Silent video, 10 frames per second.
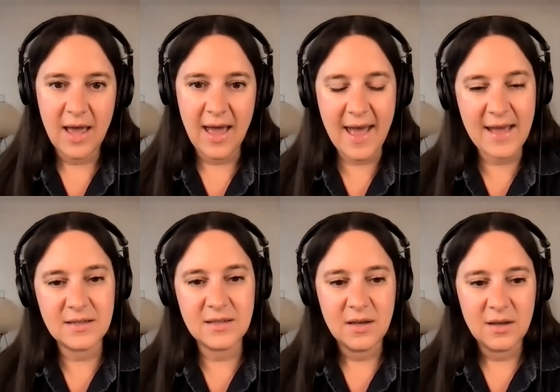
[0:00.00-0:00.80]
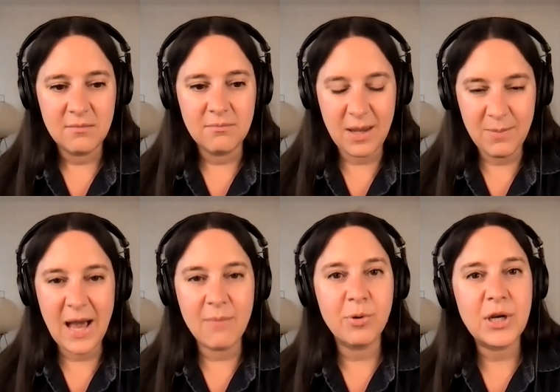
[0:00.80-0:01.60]
And
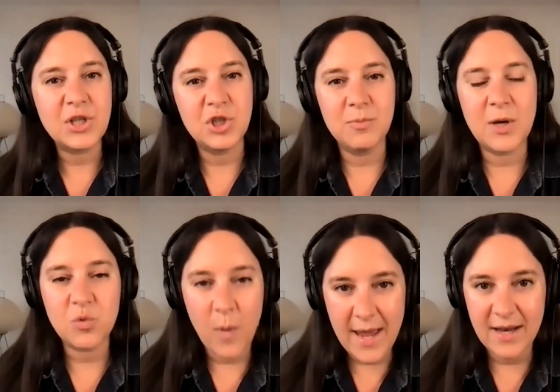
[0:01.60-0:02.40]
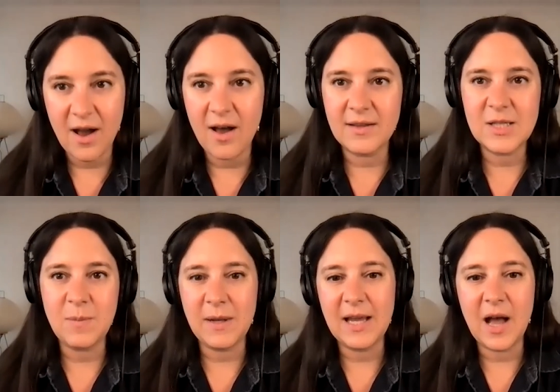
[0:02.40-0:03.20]
maybe I'm putting too much weight on
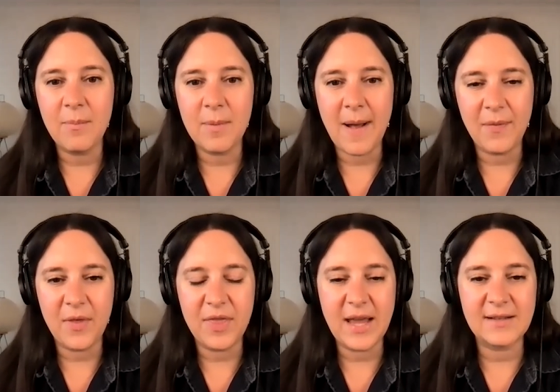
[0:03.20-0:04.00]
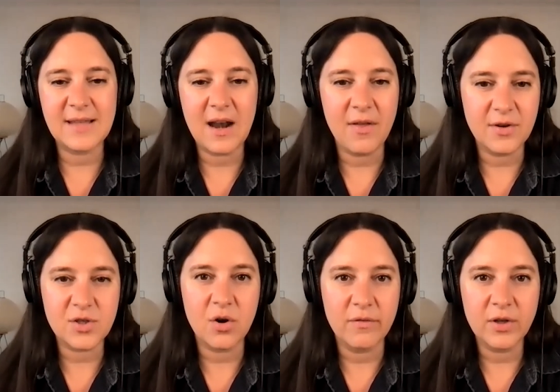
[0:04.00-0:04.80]
speaking up about the things that
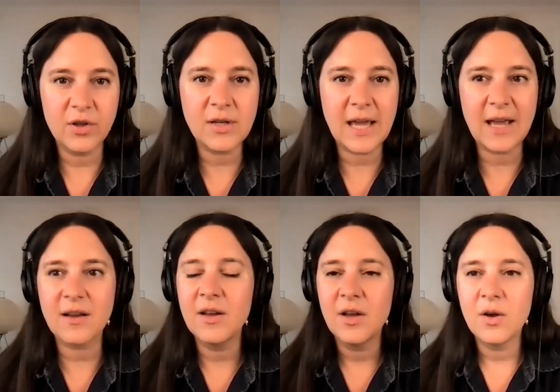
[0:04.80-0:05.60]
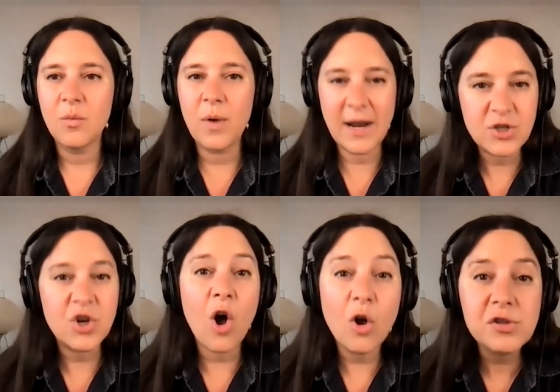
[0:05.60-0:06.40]
others are overlooking when I
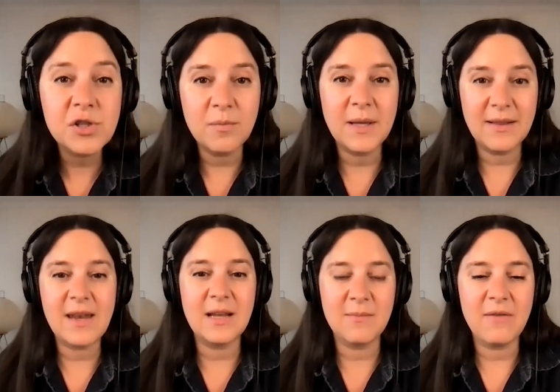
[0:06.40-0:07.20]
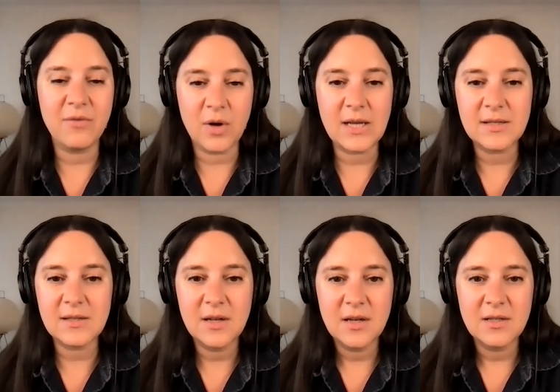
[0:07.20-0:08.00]
should also be lending my
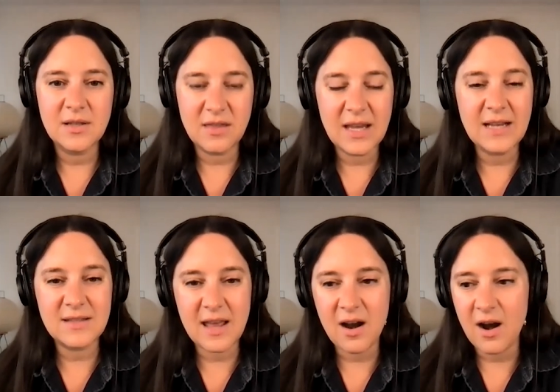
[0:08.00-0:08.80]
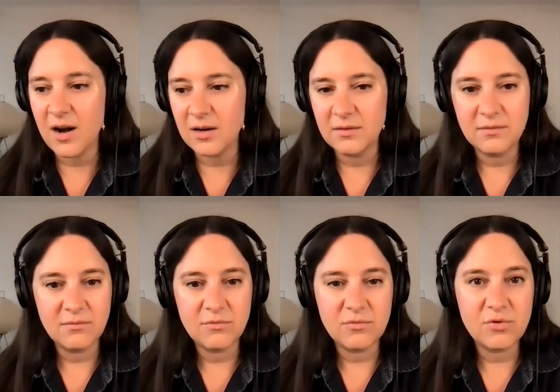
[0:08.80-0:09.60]
voice to things that are
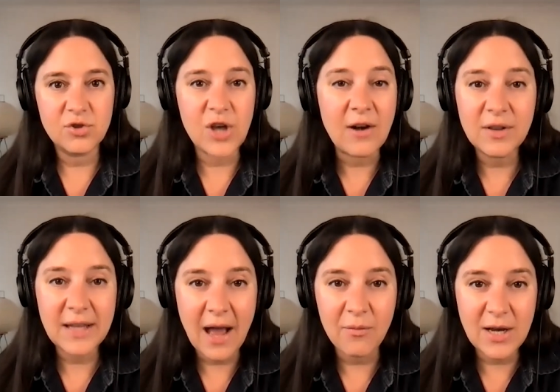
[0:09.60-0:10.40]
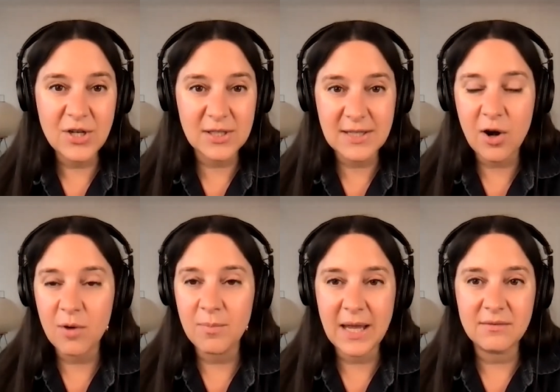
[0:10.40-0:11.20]
generally outrageous and
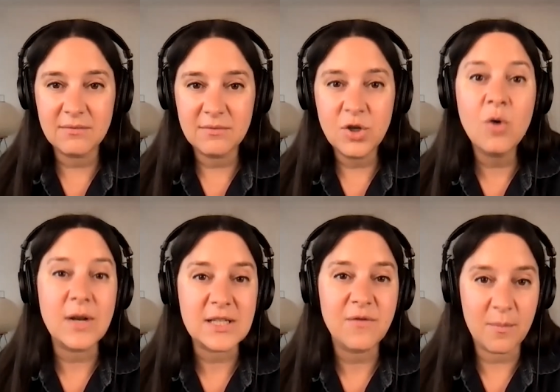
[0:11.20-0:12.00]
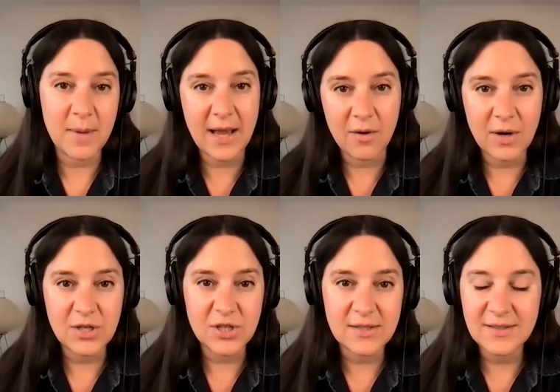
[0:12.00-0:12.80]
are being noticed for being
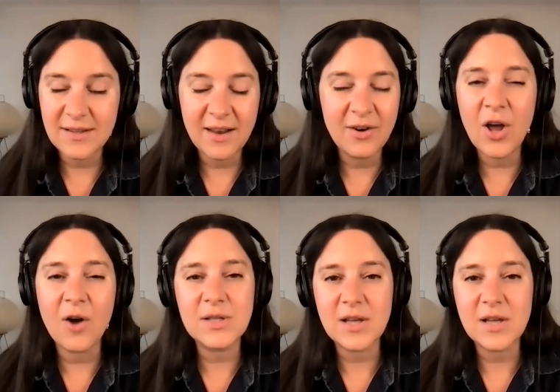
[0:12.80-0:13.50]
outrageous. I don't know. Right.